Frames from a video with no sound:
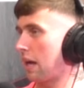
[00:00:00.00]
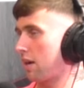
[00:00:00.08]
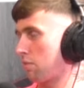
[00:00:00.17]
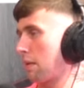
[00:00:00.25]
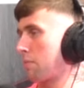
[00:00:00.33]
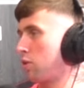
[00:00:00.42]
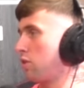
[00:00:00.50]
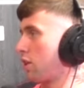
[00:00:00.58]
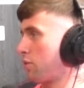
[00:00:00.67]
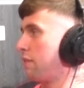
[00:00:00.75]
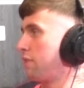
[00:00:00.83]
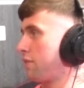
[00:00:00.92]
I remember you in the
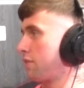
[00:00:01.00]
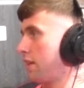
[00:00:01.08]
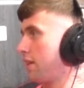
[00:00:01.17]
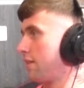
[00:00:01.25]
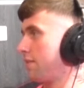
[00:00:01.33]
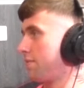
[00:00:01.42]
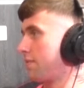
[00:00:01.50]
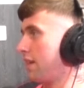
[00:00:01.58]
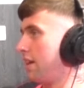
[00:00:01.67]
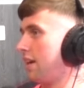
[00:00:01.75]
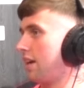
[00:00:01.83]
350. Yeah.